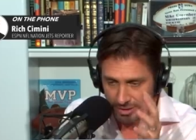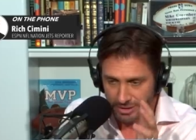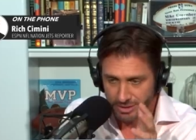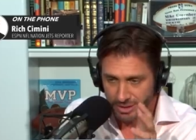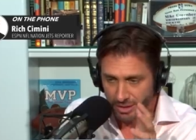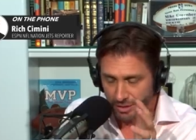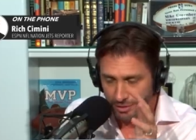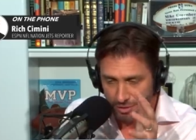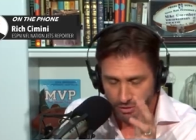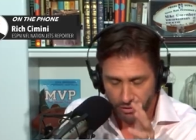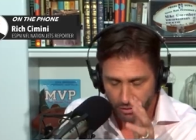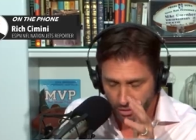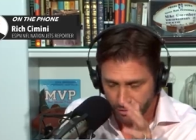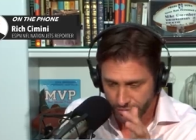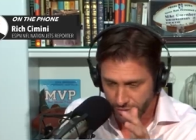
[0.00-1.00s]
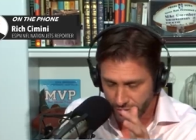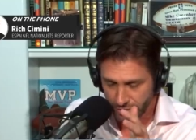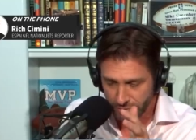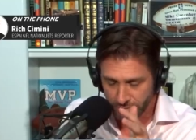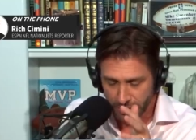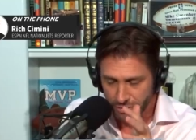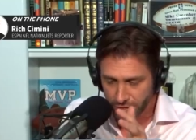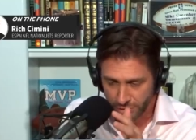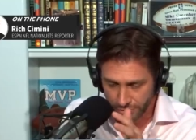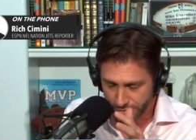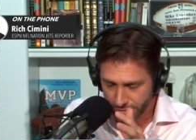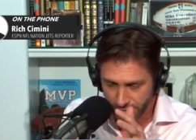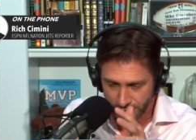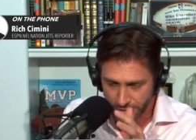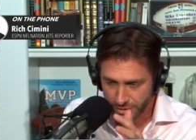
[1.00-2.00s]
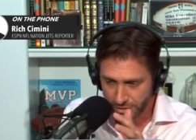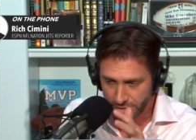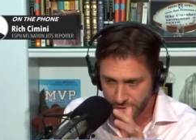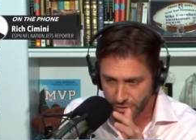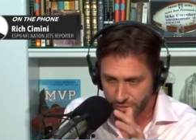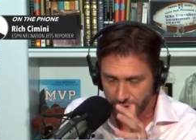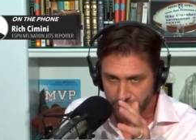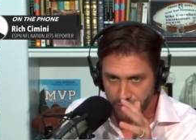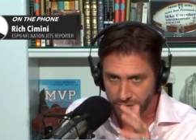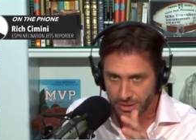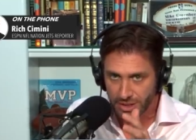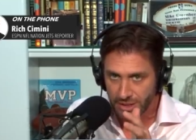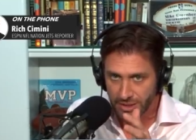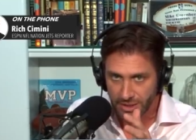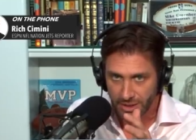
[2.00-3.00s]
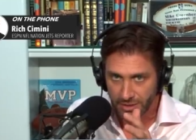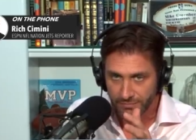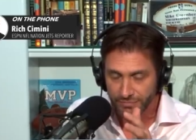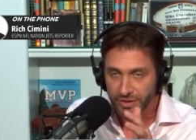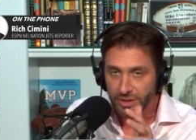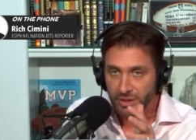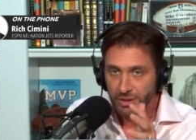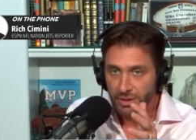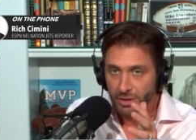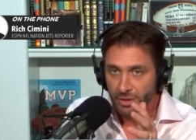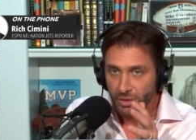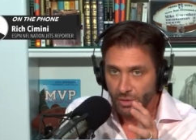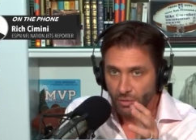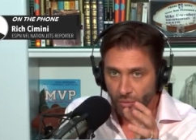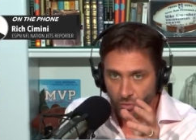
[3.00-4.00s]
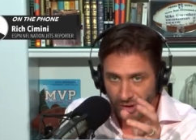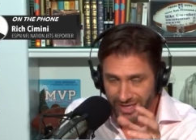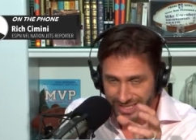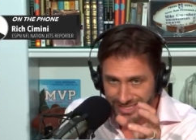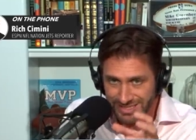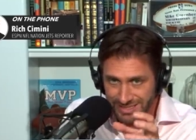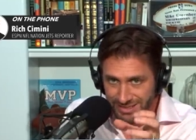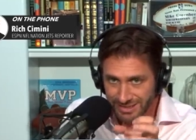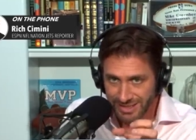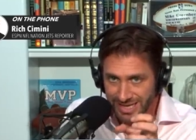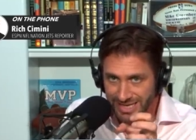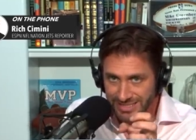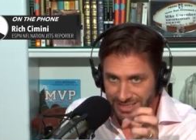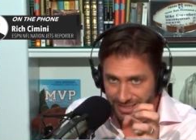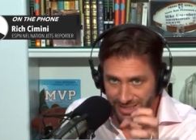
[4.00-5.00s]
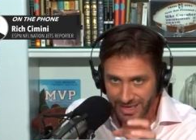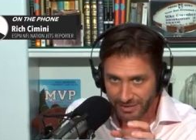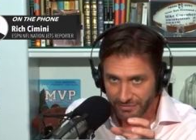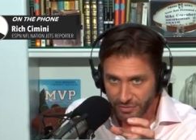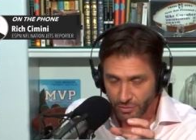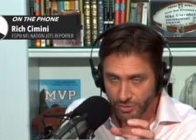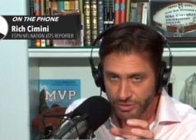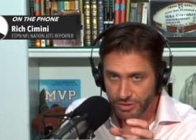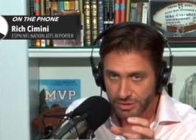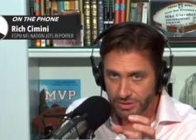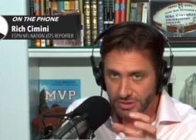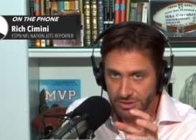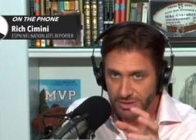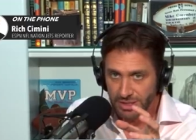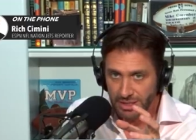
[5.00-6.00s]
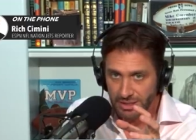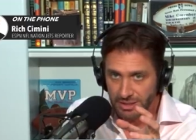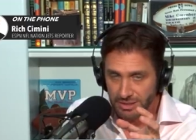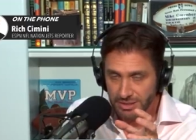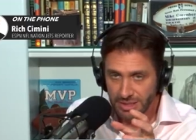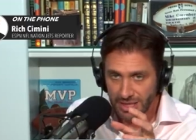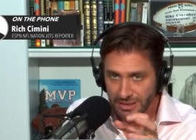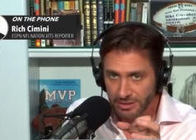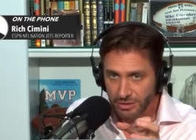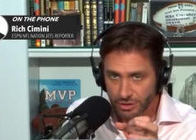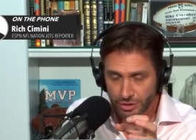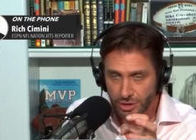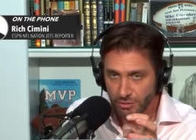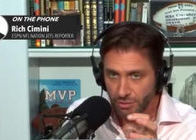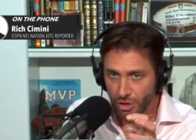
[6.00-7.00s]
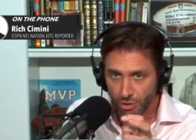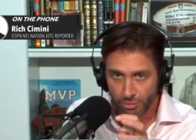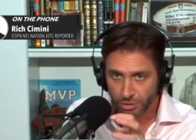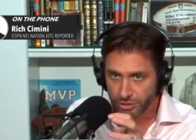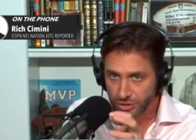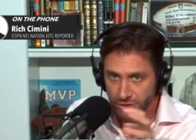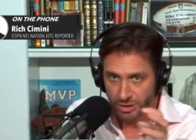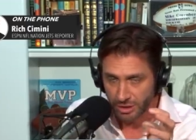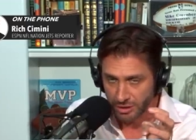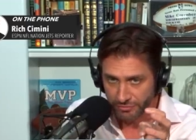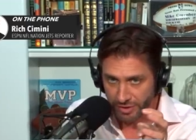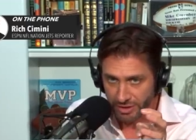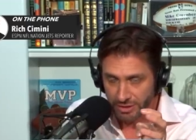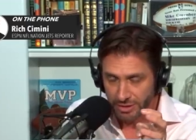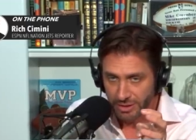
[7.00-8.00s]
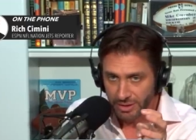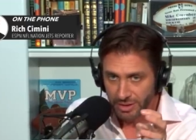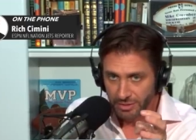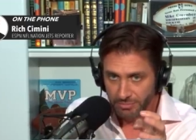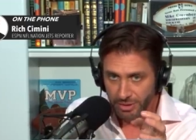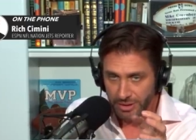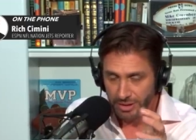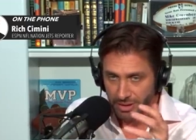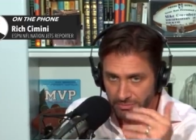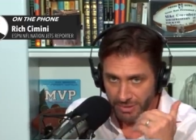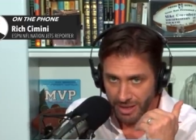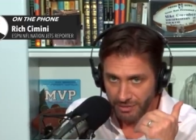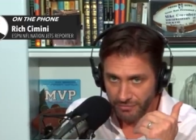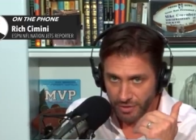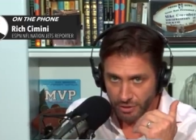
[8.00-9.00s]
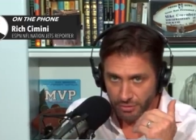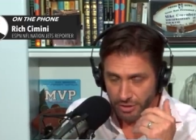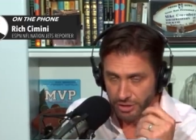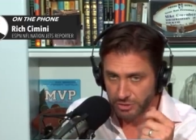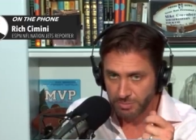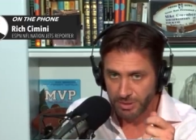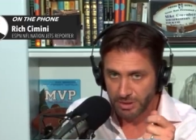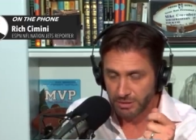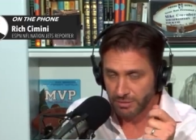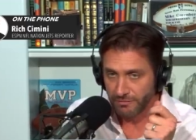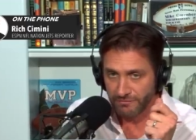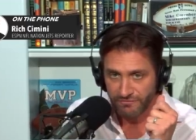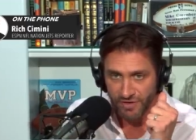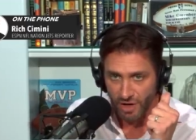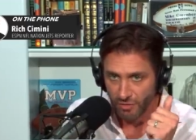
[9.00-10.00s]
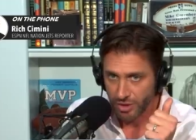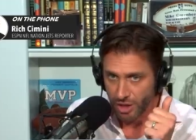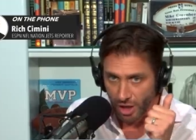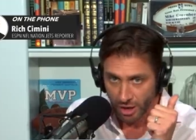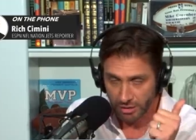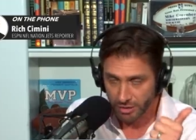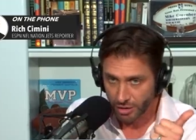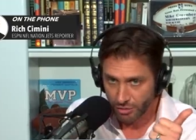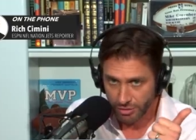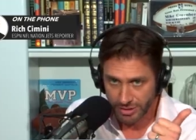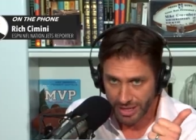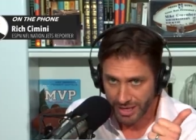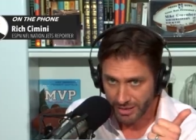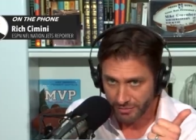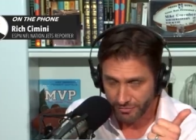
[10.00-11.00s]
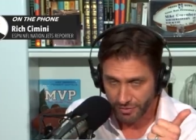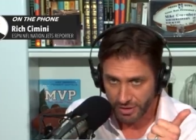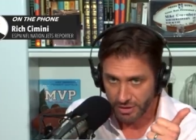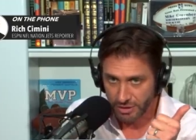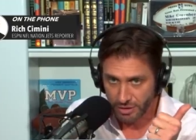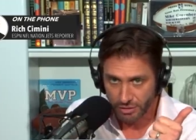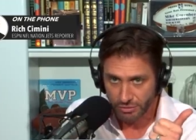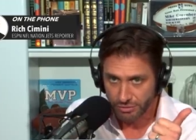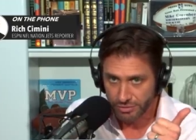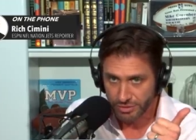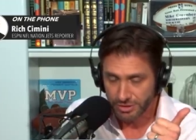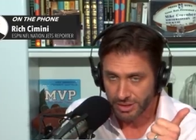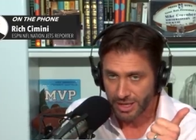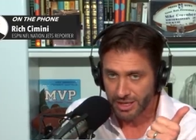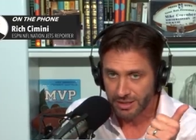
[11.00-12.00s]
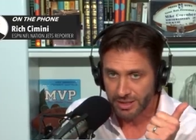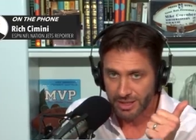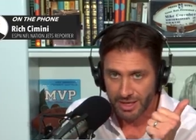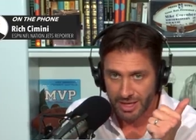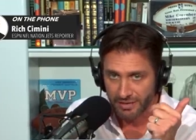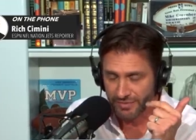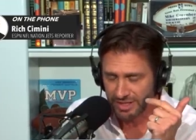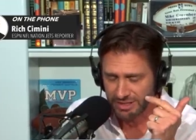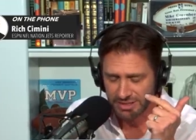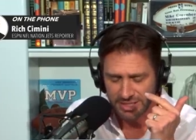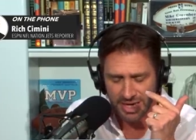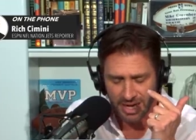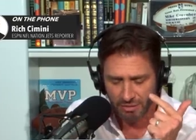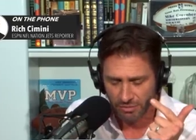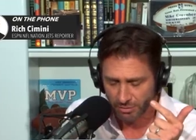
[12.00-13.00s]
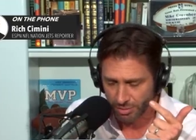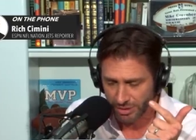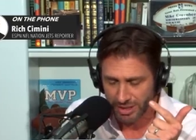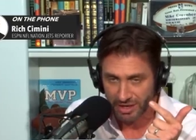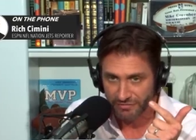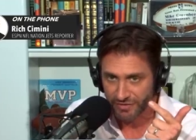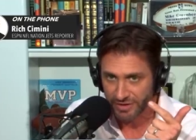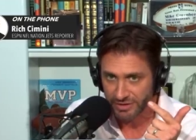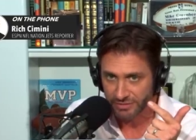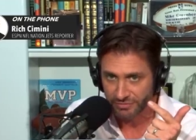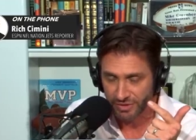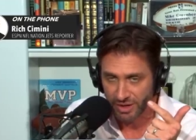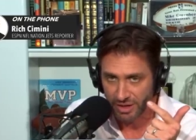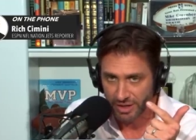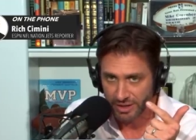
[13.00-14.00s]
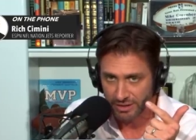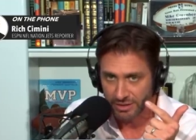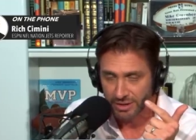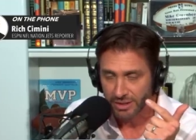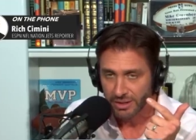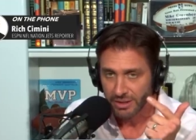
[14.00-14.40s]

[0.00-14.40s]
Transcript: to tell you're closer to much closer to the situation than I am, what he still has left, which is to say he's gotten to show almost none of it but in my view, he's been very uncreatively used, and they have a terrible offensive line.